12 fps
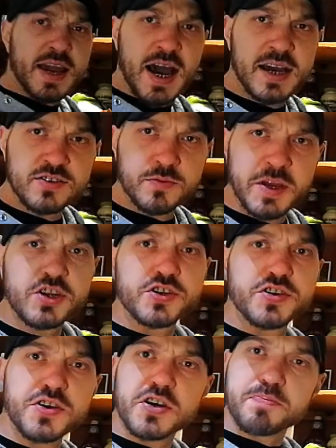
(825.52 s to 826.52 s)
Guys, make
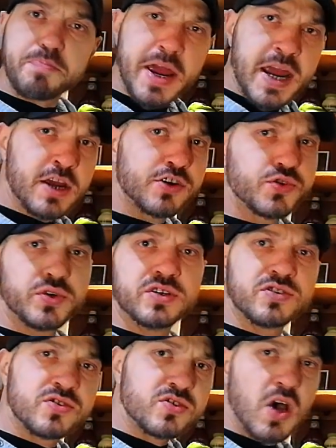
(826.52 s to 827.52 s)
sure your pantry
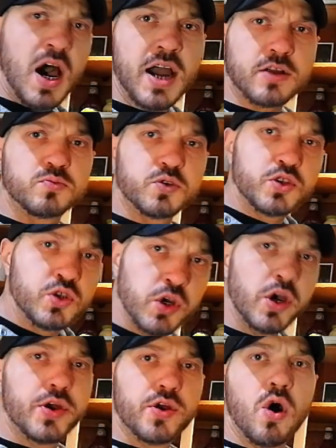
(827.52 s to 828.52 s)
is stocked
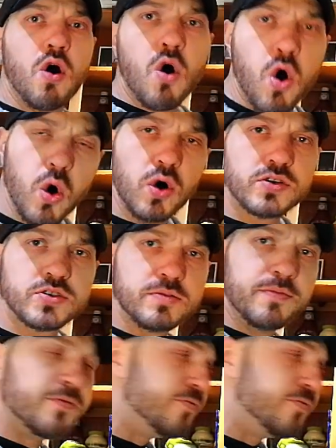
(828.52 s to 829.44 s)
good, wholesome